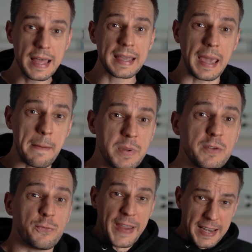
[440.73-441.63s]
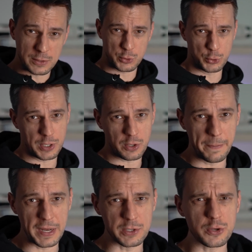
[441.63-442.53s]
can be fatal to your
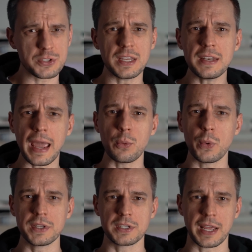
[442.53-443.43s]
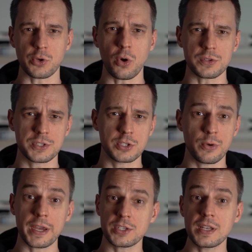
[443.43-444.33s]
competitors in a winner-takes-all
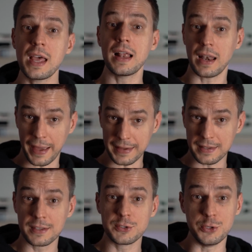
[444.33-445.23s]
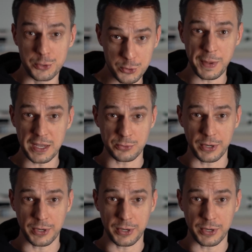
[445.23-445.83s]
situation like the new space